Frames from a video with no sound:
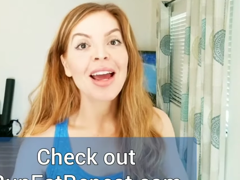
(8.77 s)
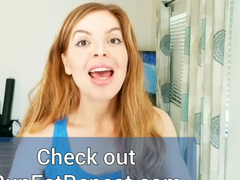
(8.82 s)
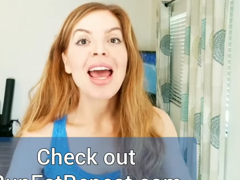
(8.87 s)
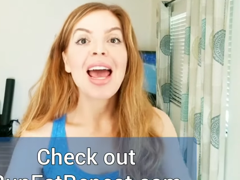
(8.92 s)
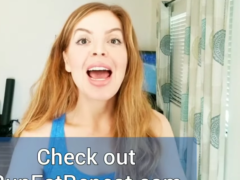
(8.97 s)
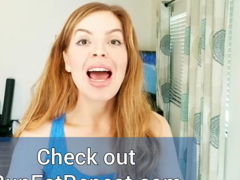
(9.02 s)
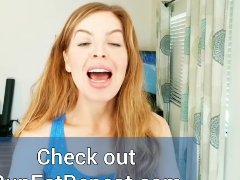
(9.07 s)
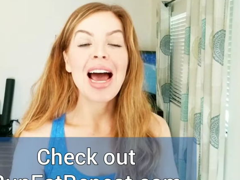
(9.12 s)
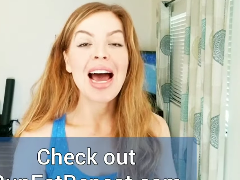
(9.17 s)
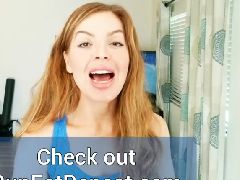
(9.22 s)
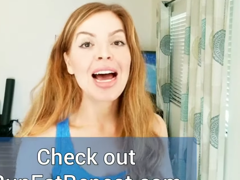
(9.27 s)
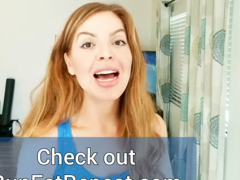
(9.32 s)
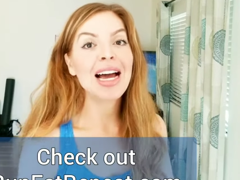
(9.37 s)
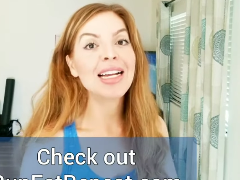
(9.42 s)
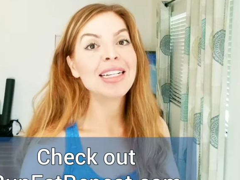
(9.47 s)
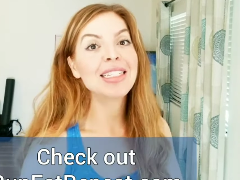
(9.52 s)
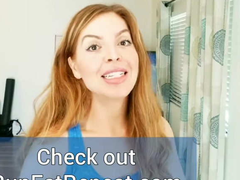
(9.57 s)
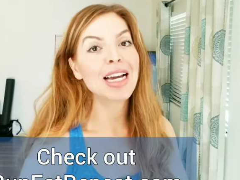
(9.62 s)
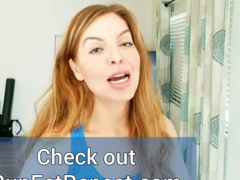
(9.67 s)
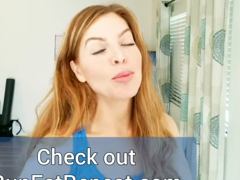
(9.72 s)

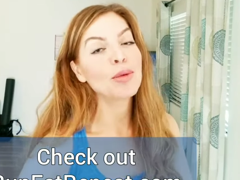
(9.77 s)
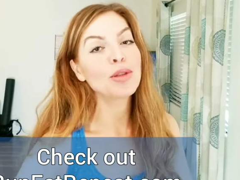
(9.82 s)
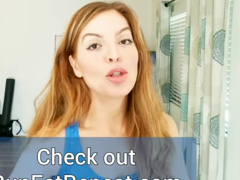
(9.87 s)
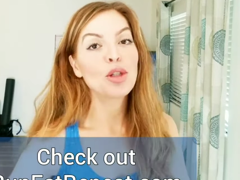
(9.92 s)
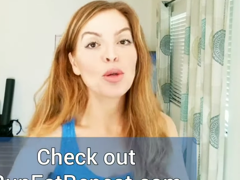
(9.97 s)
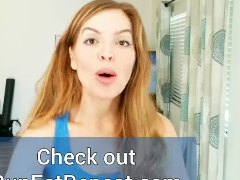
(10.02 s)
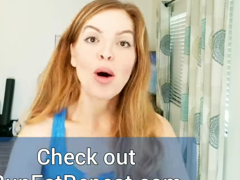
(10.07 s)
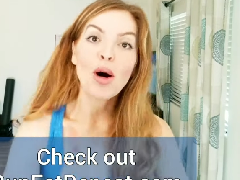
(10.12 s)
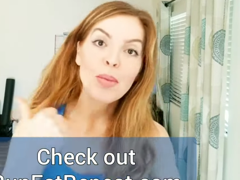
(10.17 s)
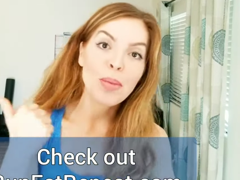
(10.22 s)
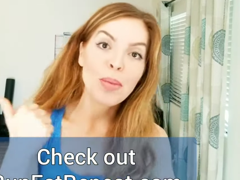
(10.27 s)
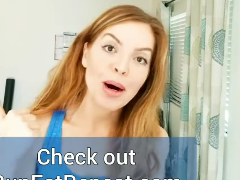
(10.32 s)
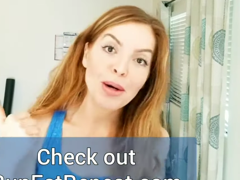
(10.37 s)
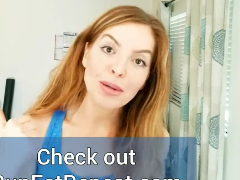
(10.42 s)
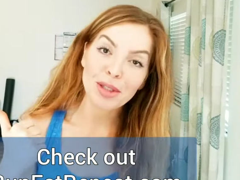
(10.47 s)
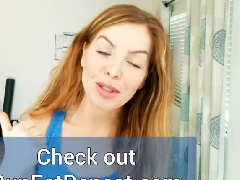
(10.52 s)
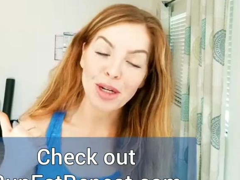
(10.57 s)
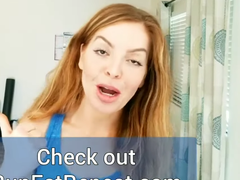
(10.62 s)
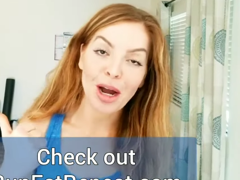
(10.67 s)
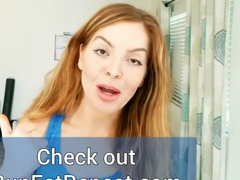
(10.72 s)
and I will do a whole
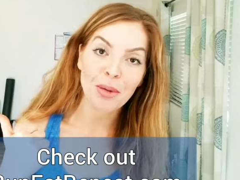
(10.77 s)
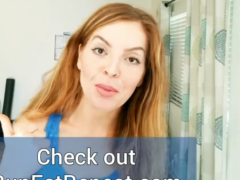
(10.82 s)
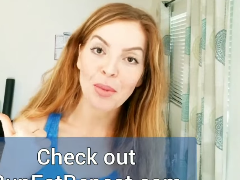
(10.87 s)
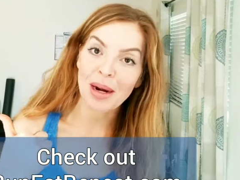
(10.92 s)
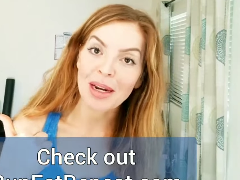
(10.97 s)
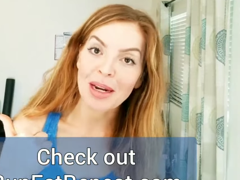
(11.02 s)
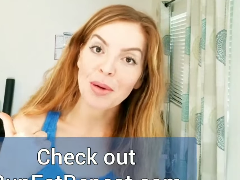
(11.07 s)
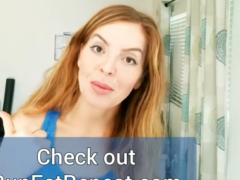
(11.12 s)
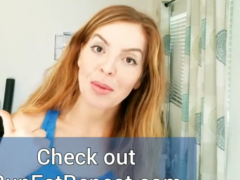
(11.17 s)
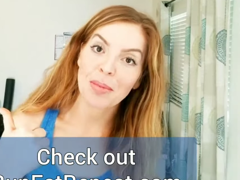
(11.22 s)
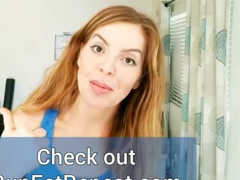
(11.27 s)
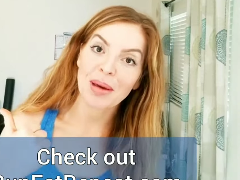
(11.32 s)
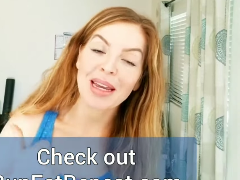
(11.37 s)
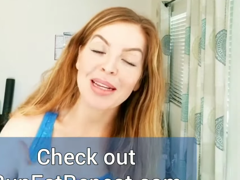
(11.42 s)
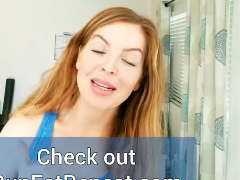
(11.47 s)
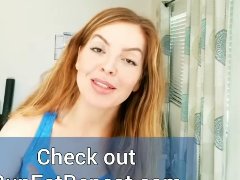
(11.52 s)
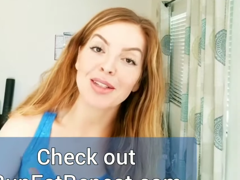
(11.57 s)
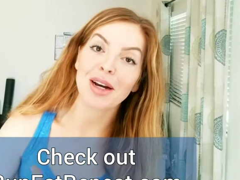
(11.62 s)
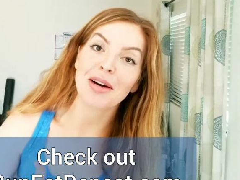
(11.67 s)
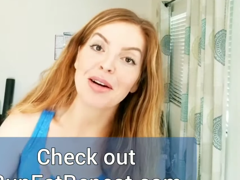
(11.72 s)
post on
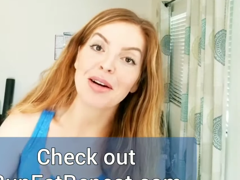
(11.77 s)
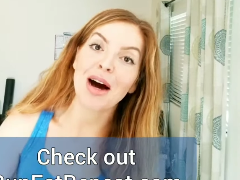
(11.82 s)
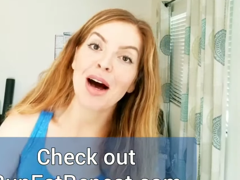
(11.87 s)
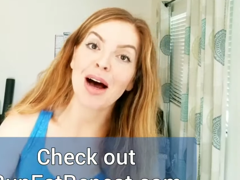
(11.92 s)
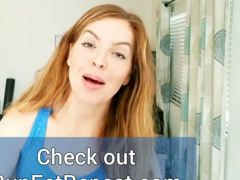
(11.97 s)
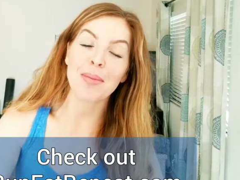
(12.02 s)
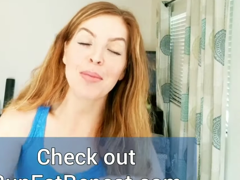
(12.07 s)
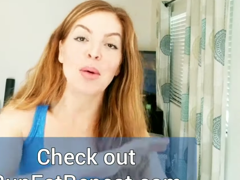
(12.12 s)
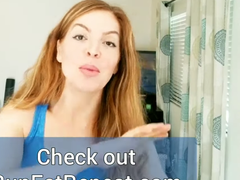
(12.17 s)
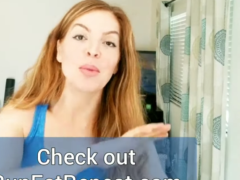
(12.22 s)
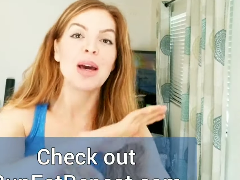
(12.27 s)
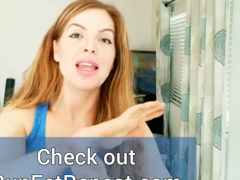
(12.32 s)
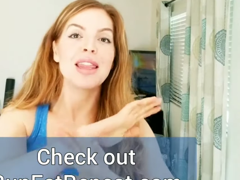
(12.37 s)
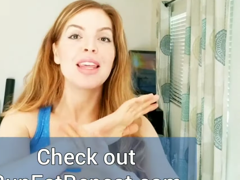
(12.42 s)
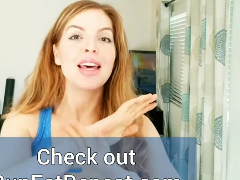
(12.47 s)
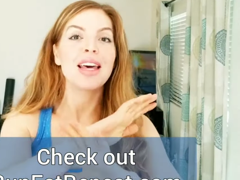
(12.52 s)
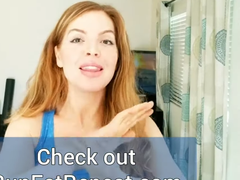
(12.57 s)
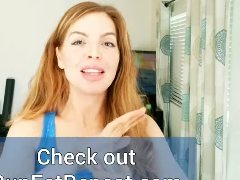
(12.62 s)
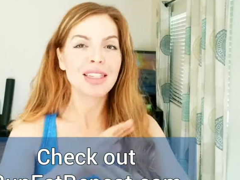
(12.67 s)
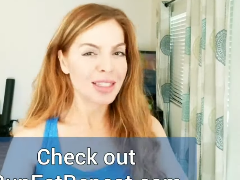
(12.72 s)
runeatrepeat.com with
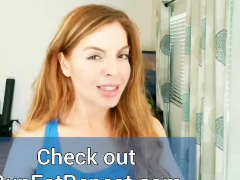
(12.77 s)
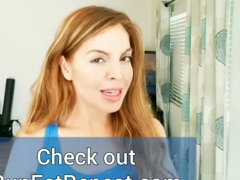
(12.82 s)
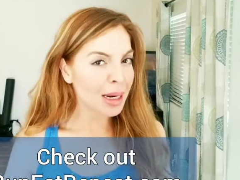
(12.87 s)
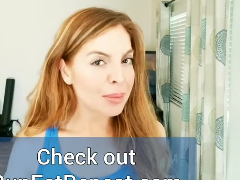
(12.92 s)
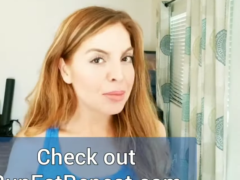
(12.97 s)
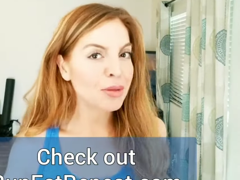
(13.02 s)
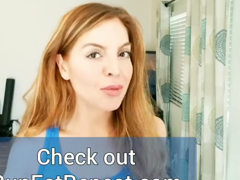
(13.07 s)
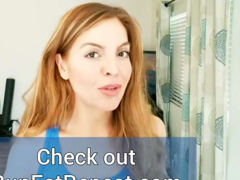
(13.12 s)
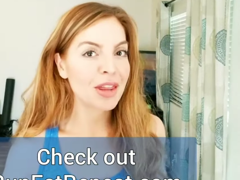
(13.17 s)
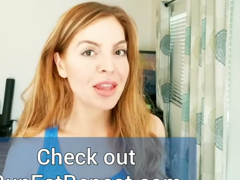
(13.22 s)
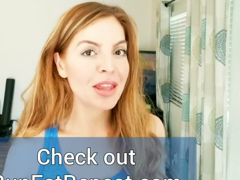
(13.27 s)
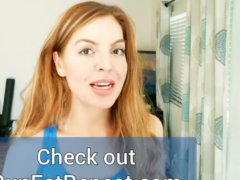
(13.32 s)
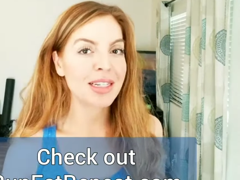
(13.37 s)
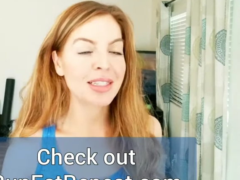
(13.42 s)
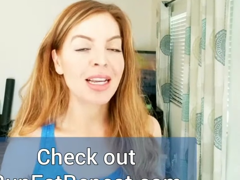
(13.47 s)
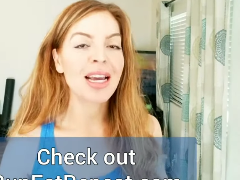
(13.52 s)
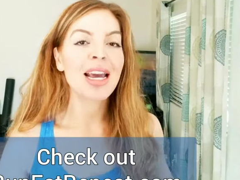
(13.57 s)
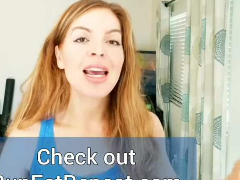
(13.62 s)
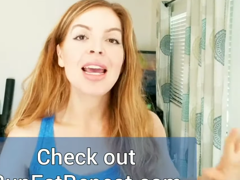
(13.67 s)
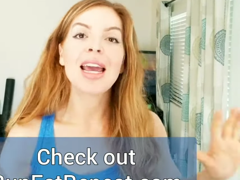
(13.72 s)
the steps for this.